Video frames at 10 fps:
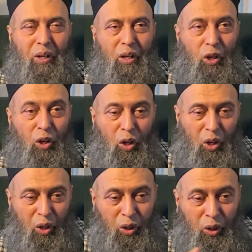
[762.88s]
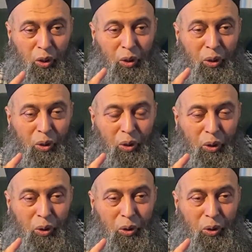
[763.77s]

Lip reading: Nothing is said.